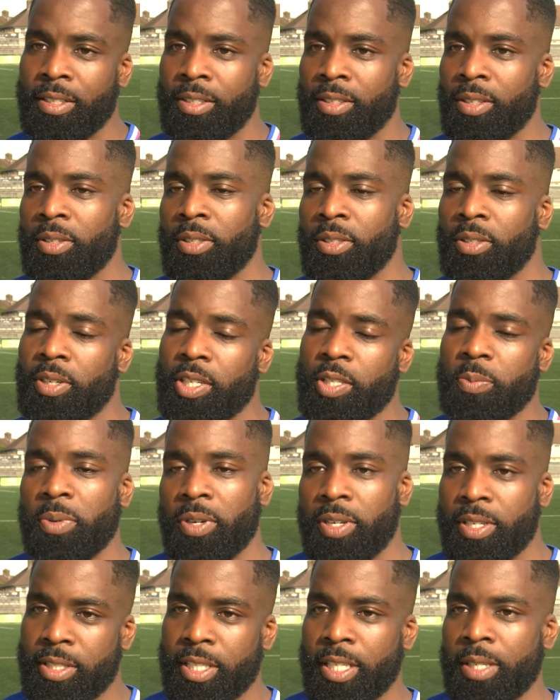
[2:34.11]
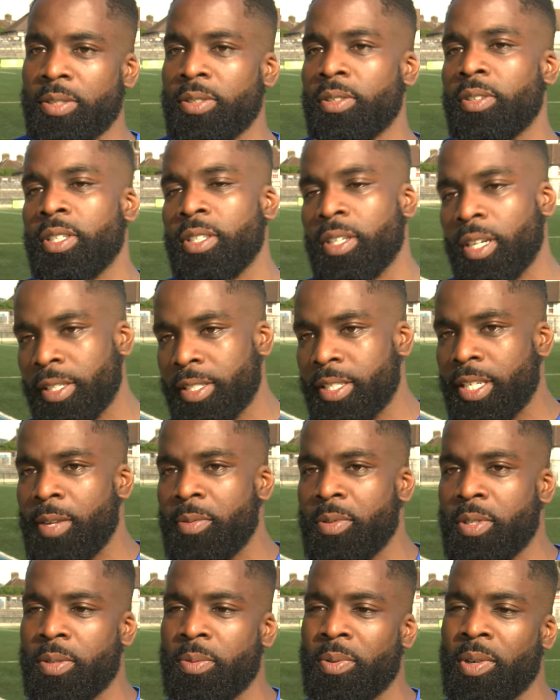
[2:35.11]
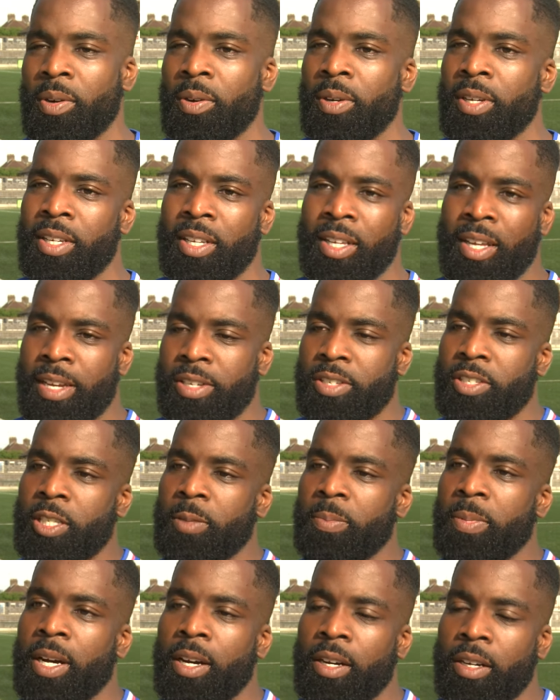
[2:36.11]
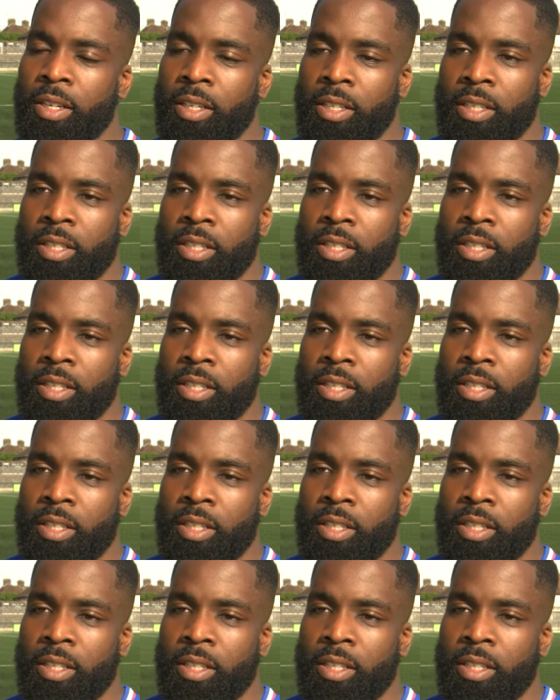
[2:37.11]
You know, you've got experienced teams, you've got the young teams as well. It's just about,